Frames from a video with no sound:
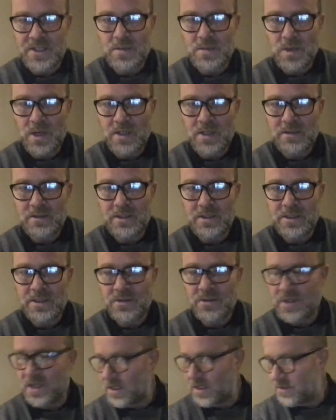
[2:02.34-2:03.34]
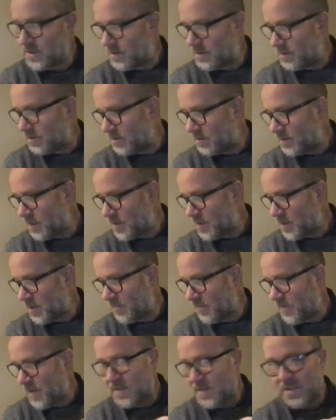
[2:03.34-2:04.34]
one in 2000? I think
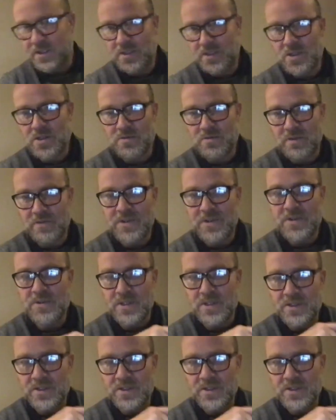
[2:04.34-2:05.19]
I found this, you reviewed this